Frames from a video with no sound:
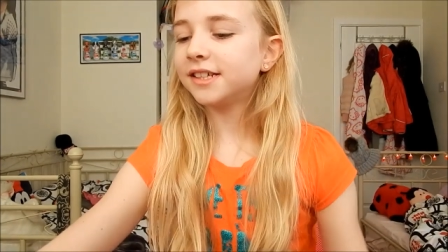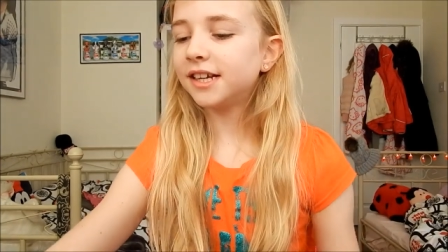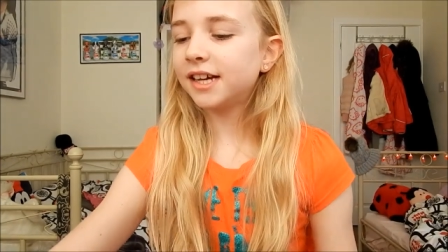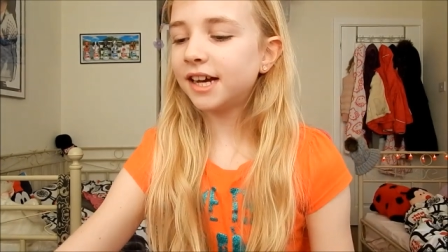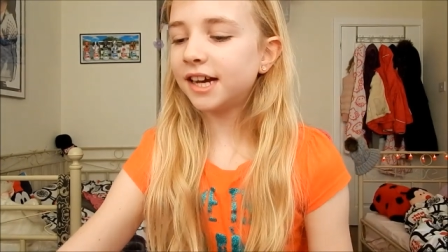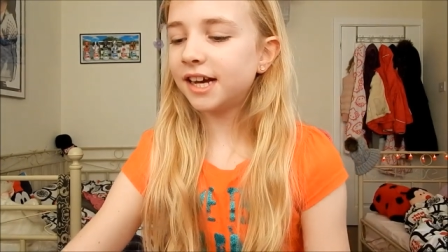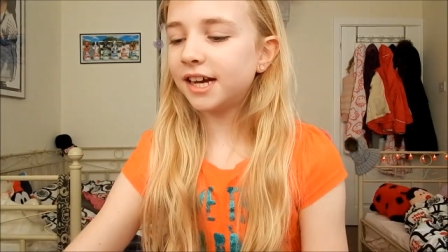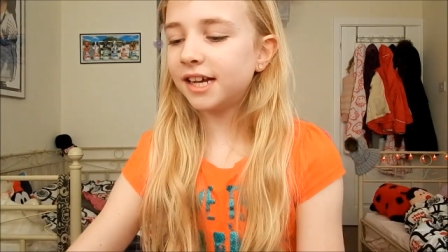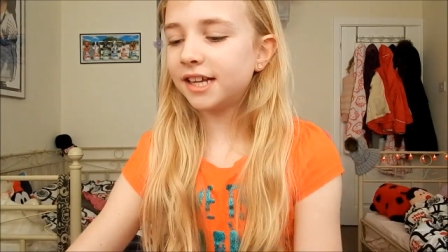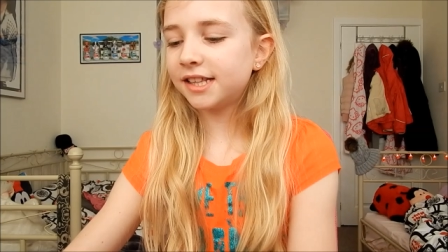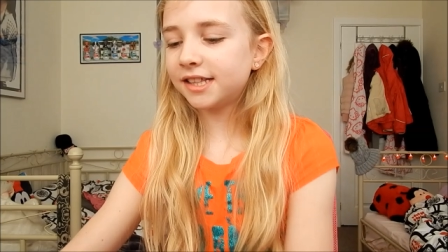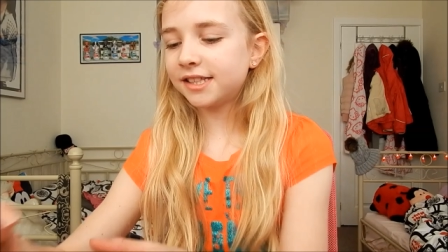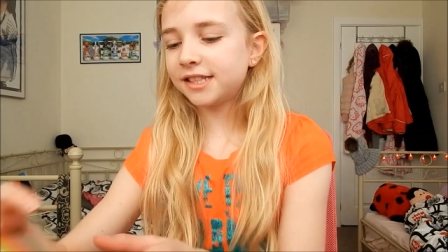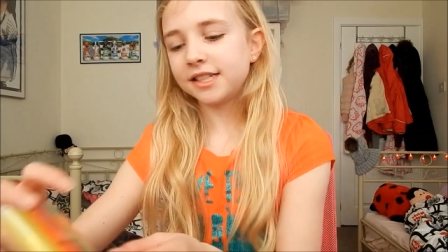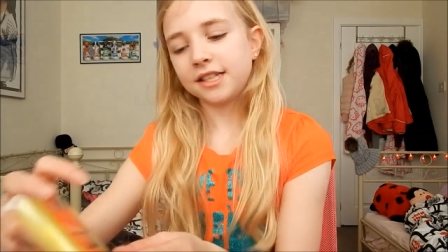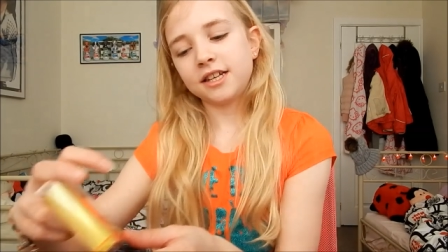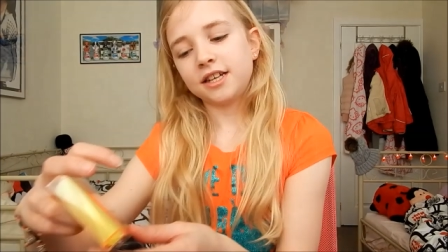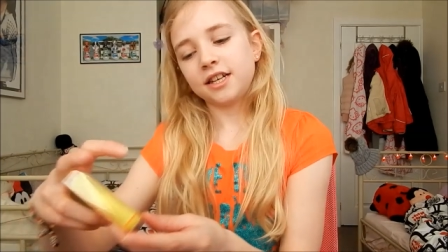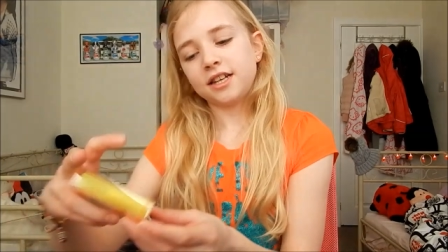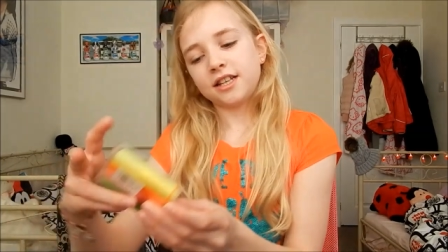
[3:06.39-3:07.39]
And
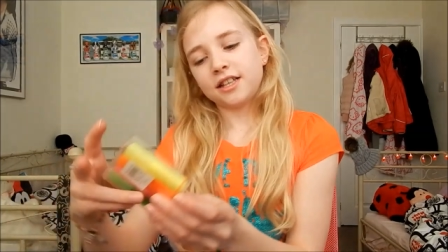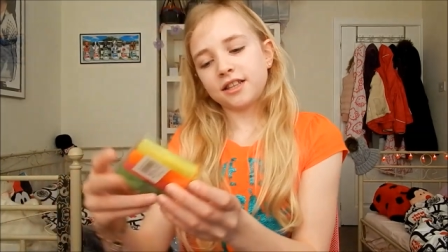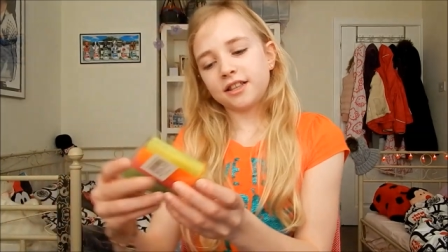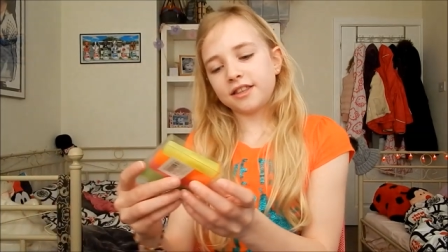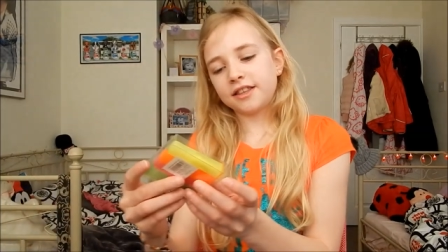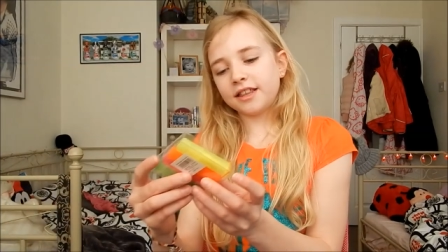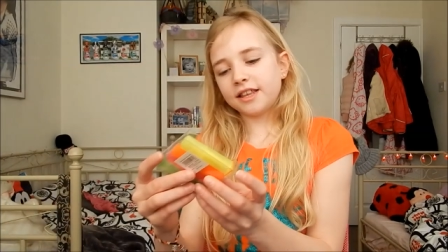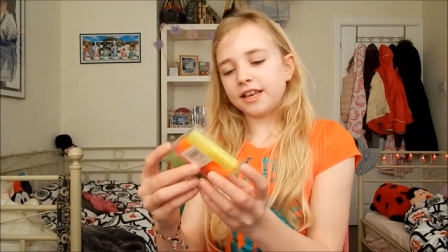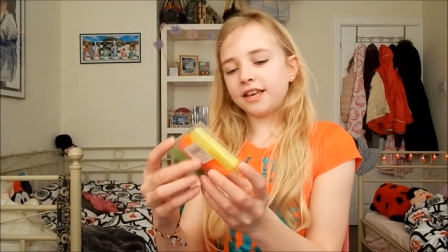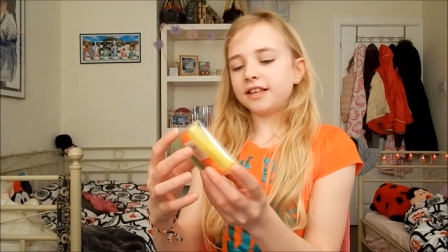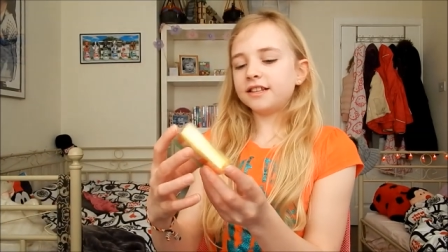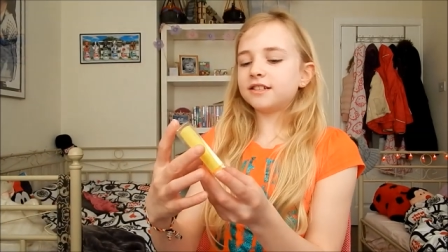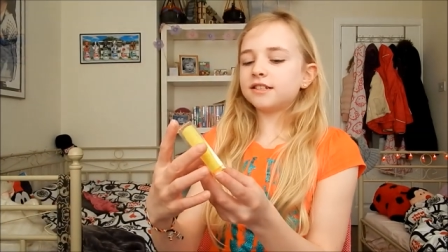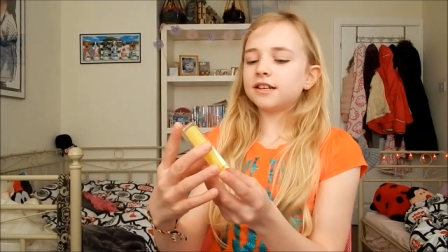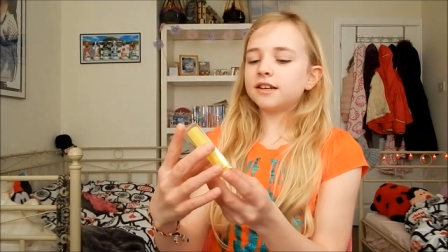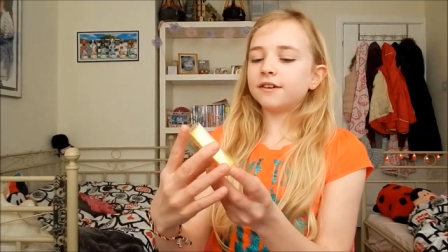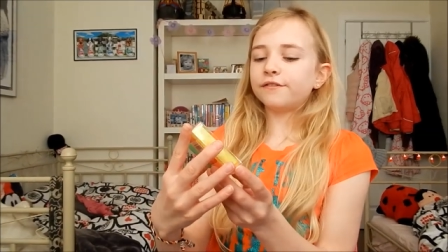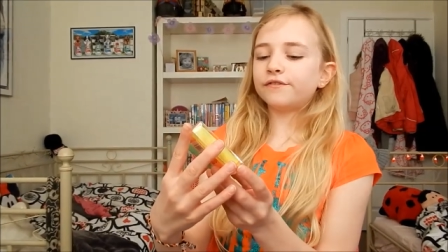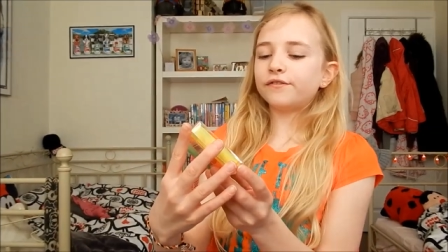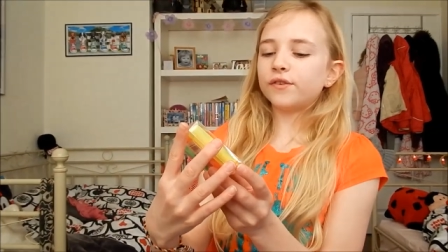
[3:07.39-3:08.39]

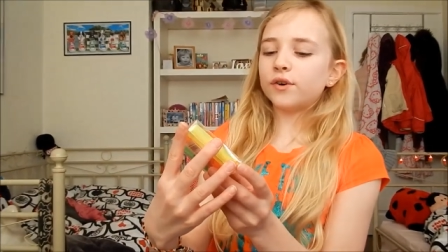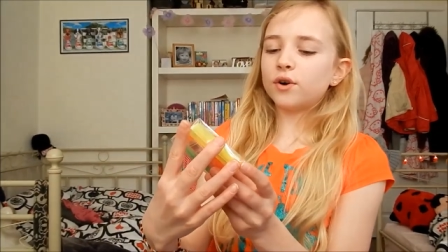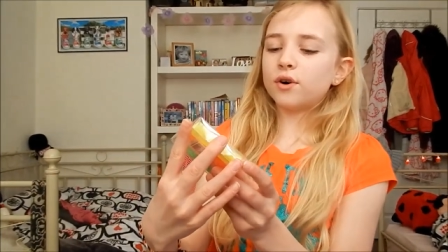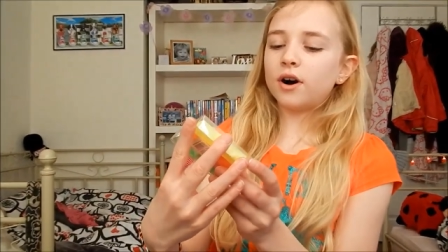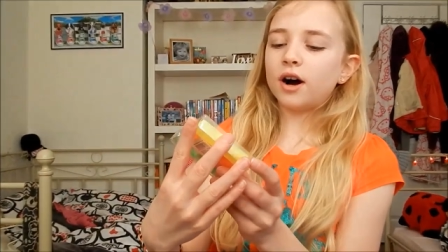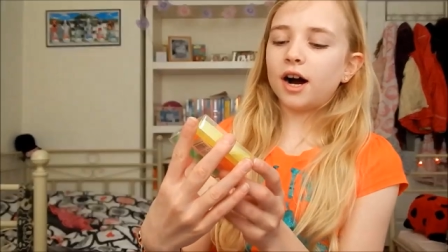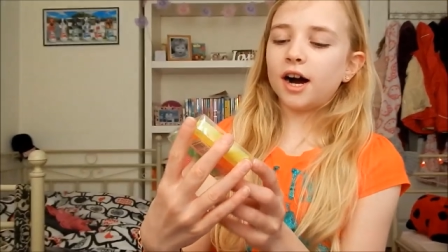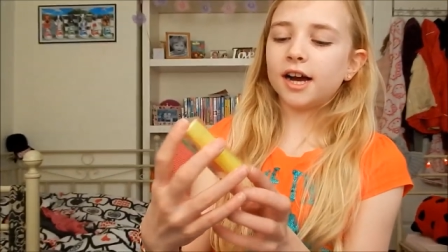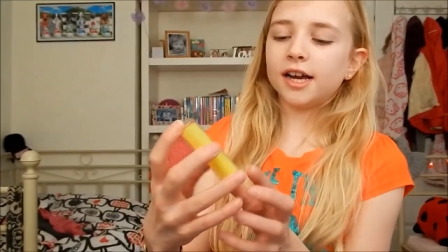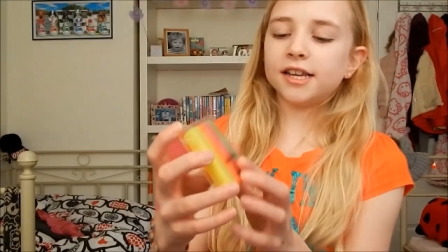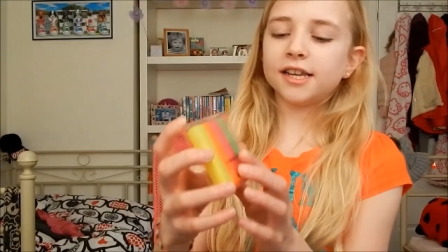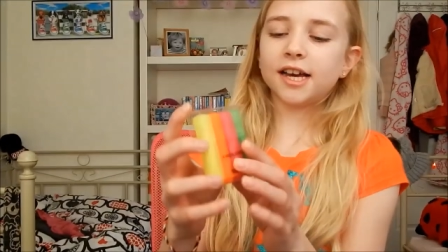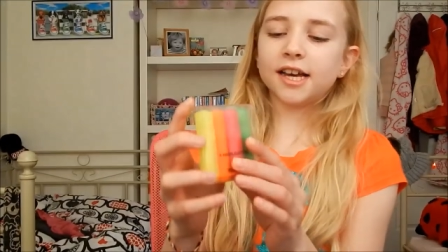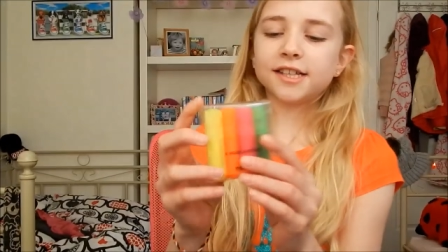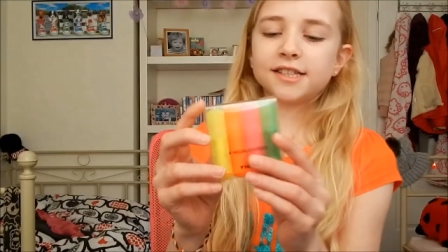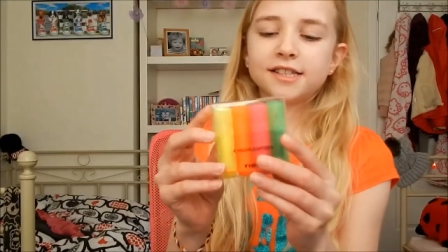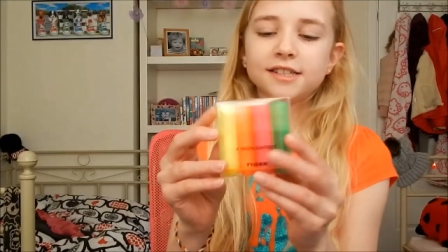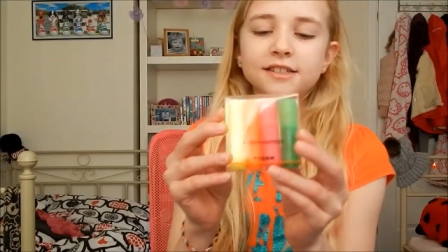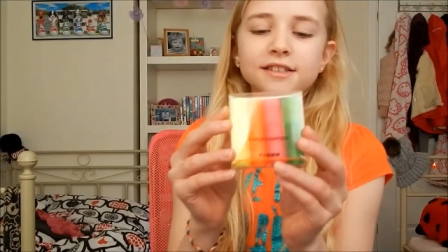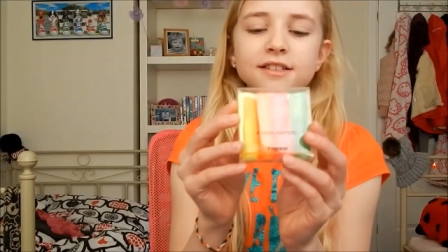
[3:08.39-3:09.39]
these four
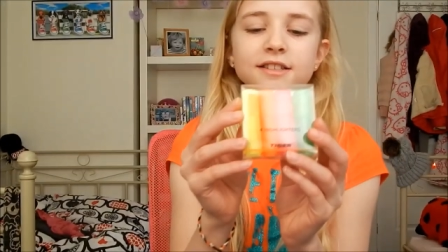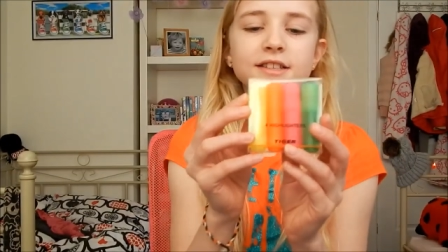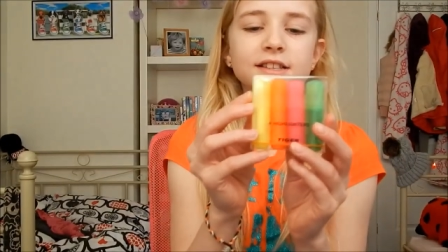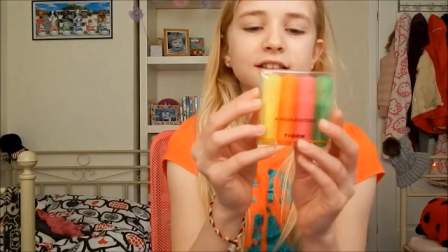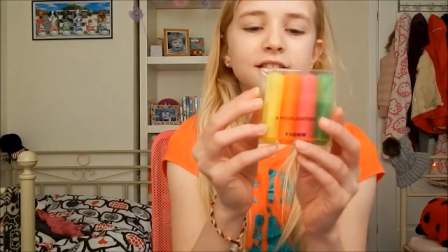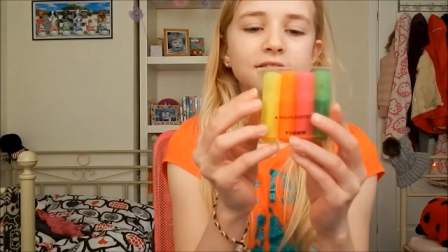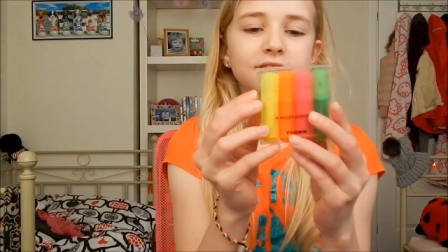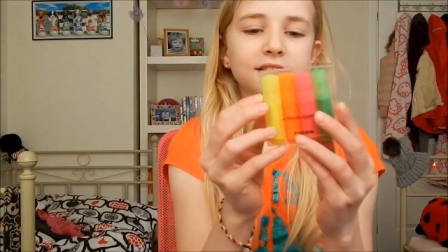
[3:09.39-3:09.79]
highlighters.